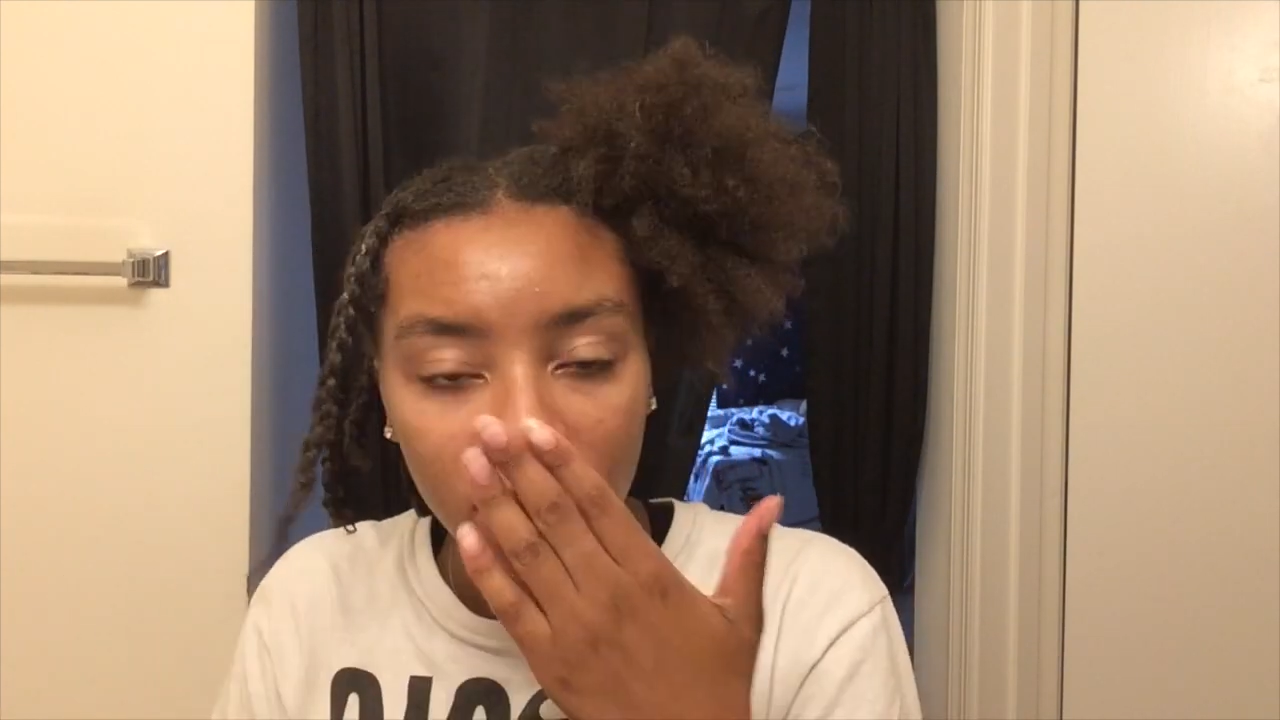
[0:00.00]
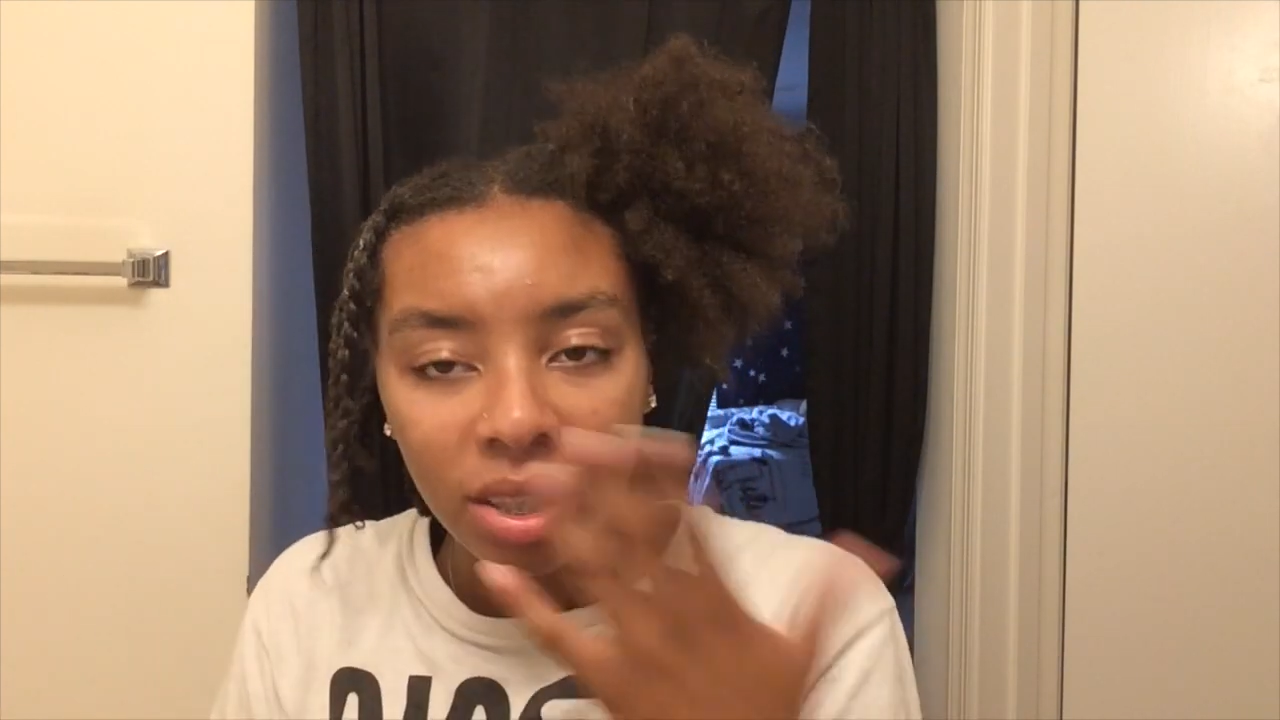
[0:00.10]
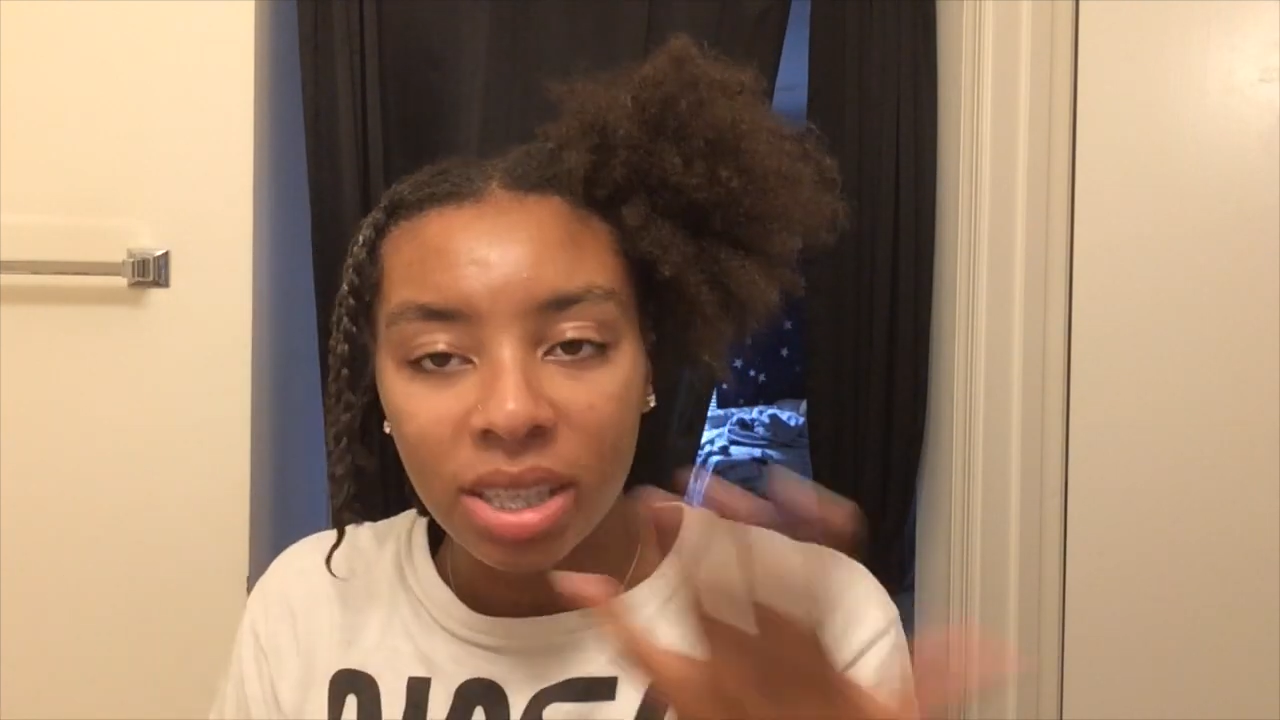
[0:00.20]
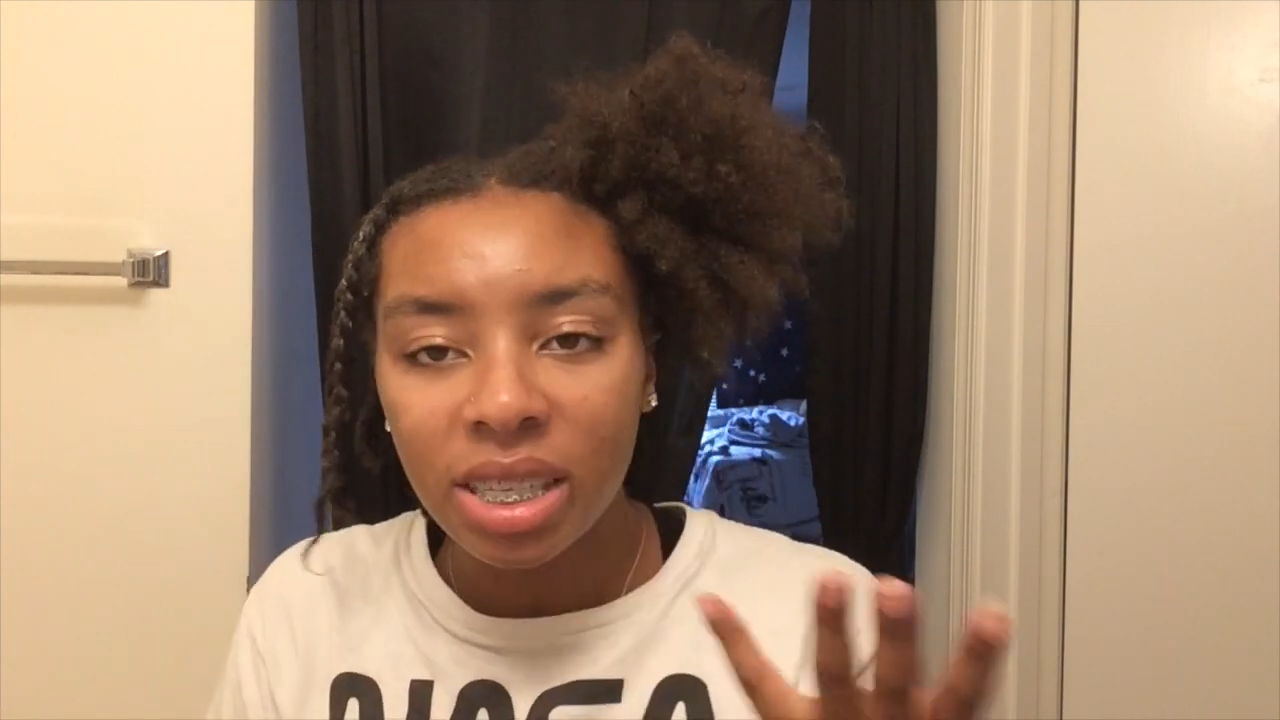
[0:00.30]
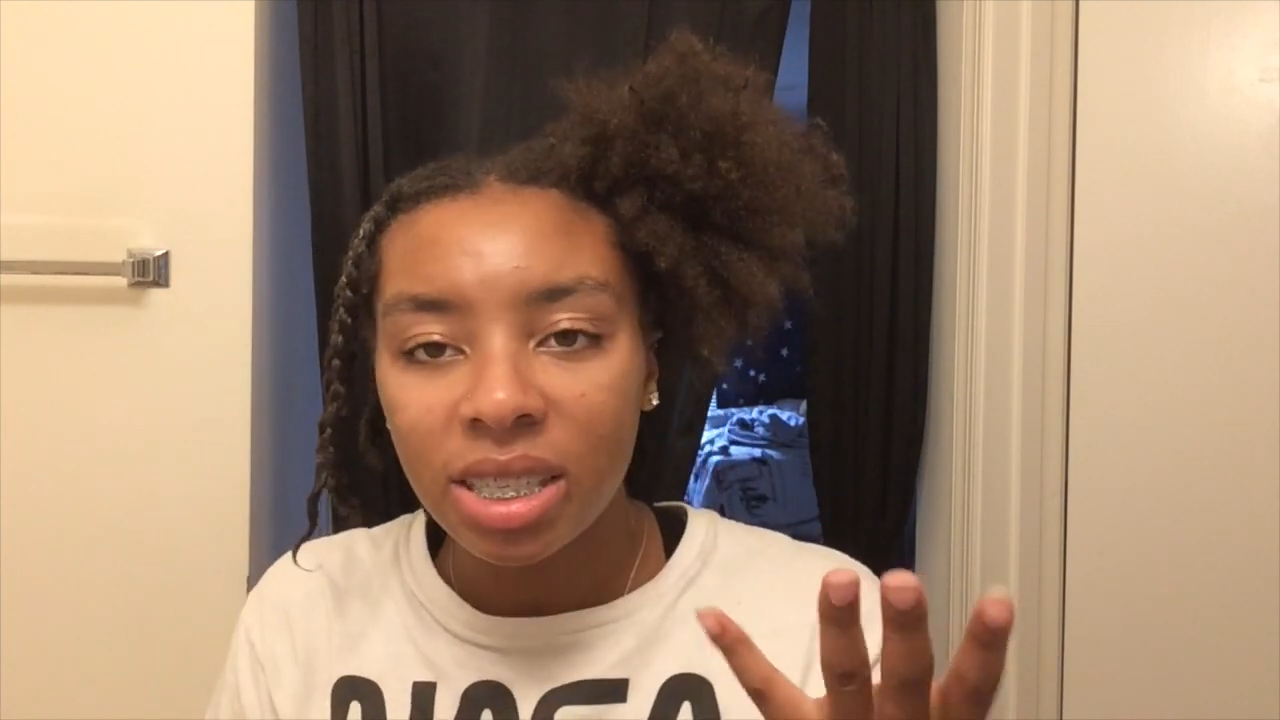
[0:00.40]

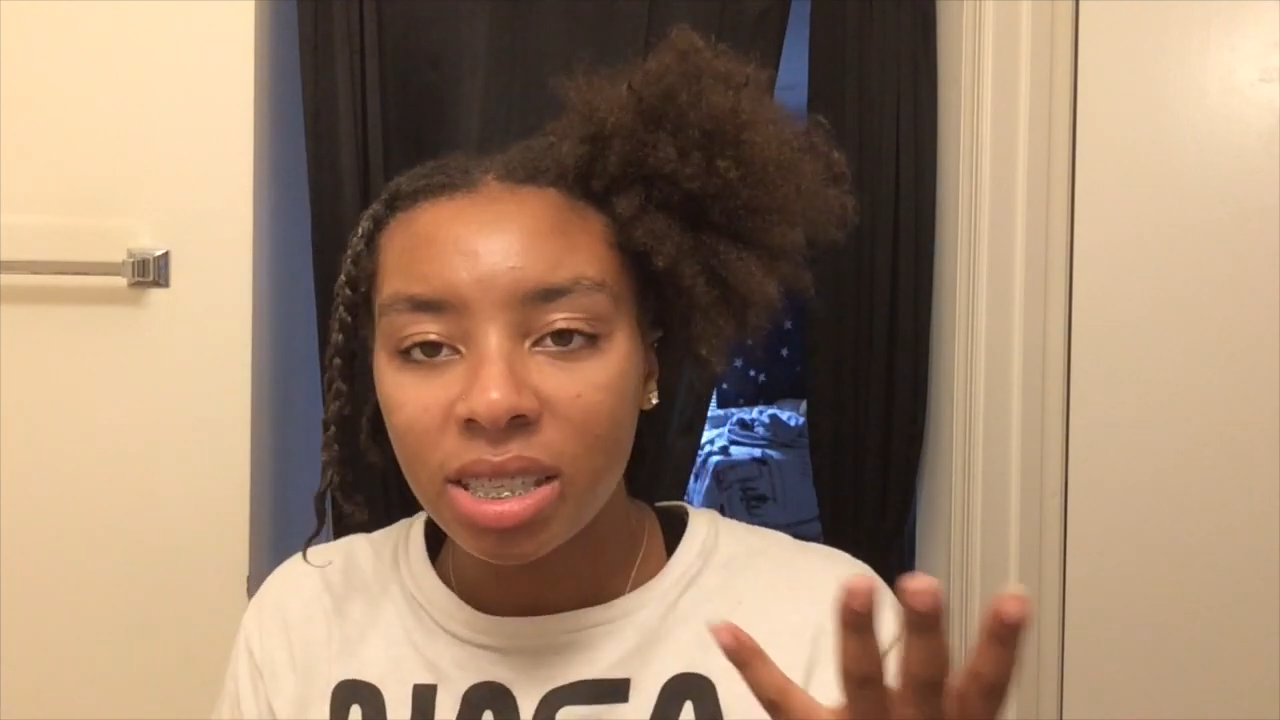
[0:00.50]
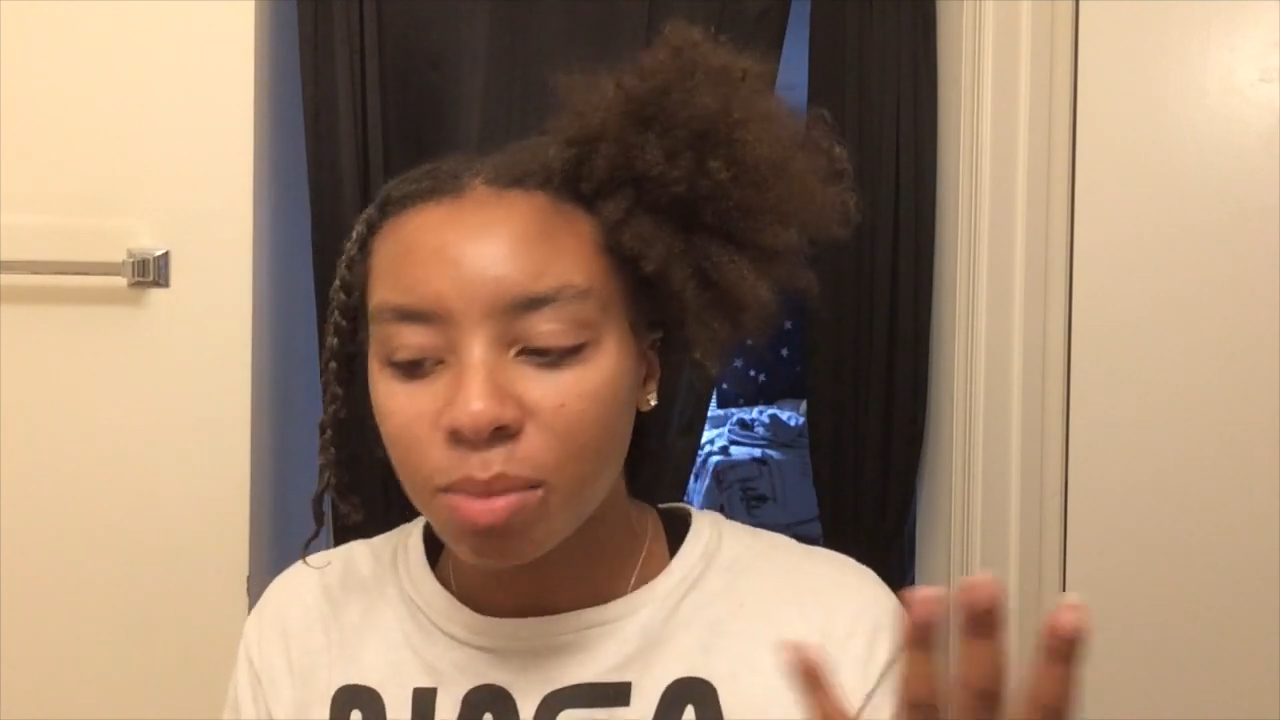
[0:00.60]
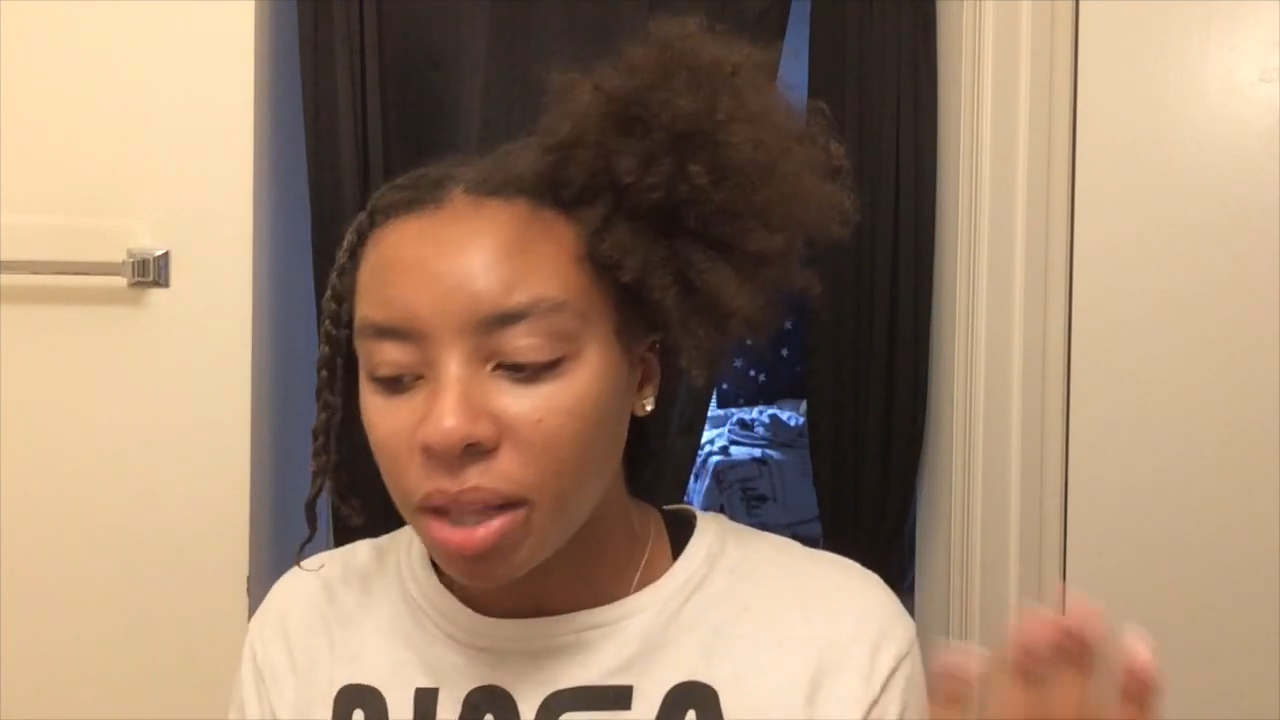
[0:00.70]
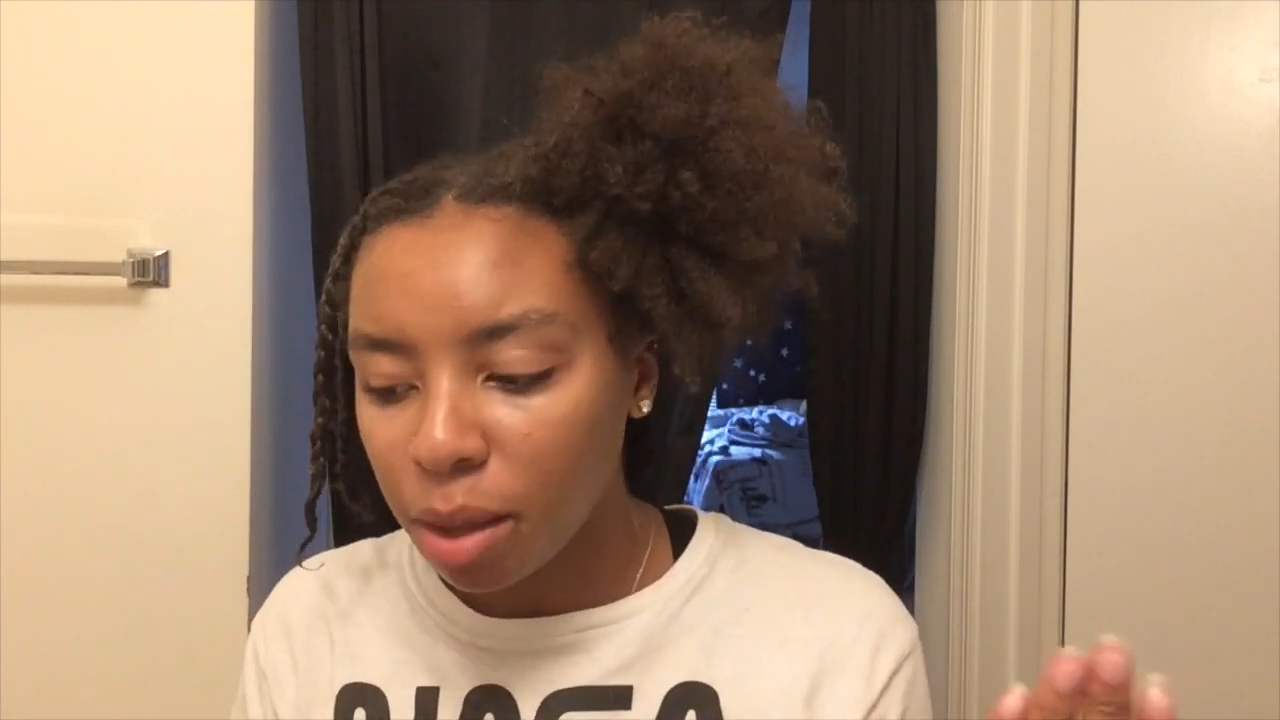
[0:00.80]
This doesn't smell